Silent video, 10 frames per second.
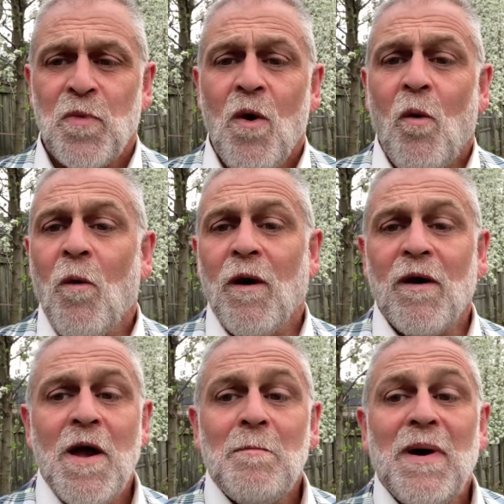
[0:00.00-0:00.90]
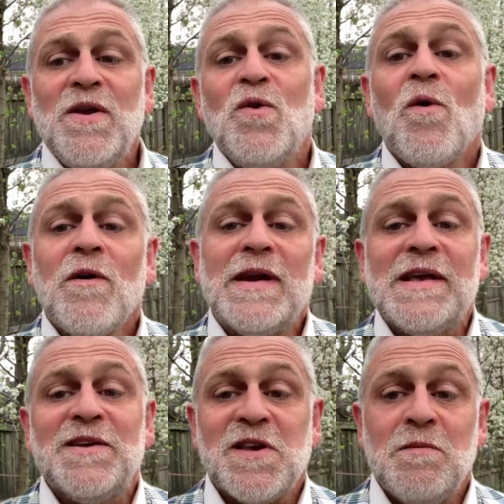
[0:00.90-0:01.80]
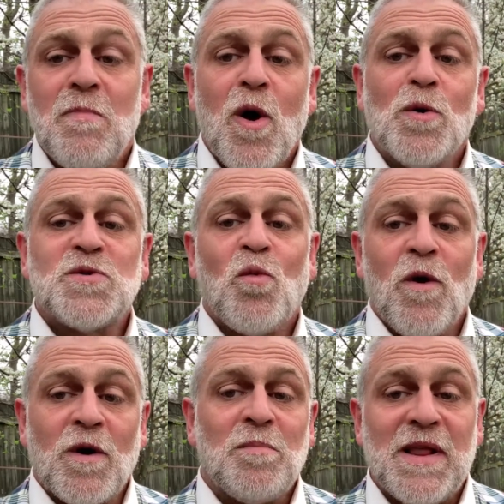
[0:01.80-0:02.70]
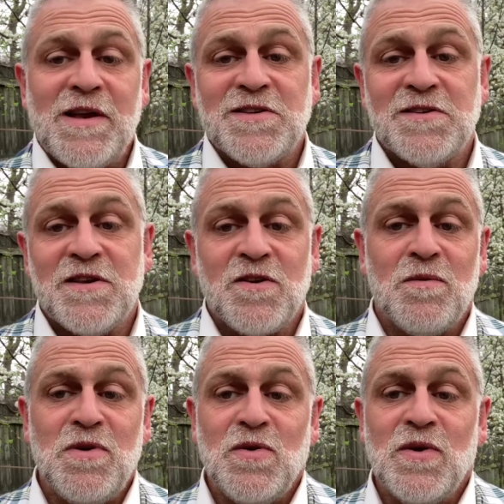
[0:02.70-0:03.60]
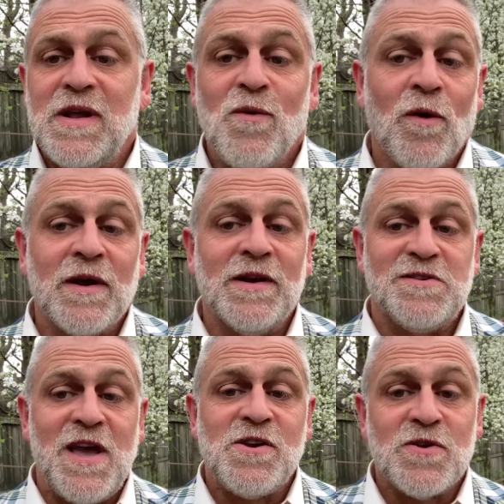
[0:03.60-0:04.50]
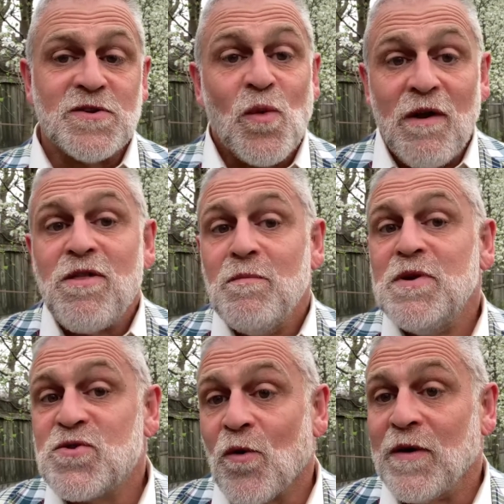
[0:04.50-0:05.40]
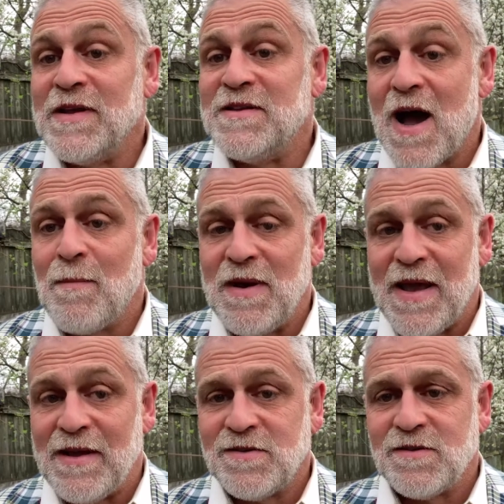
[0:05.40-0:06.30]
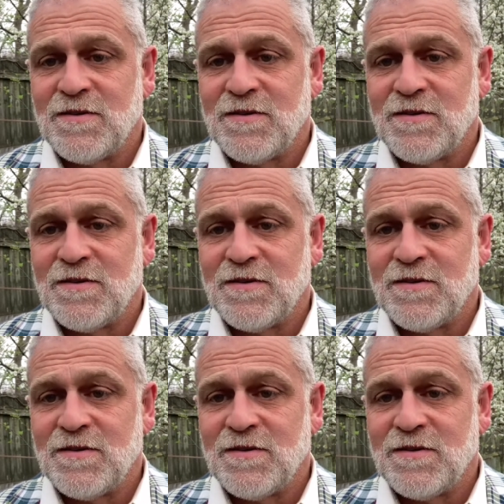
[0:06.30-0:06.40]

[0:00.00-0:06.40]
or minorities in most workplaces and community organizations where the majority dominates.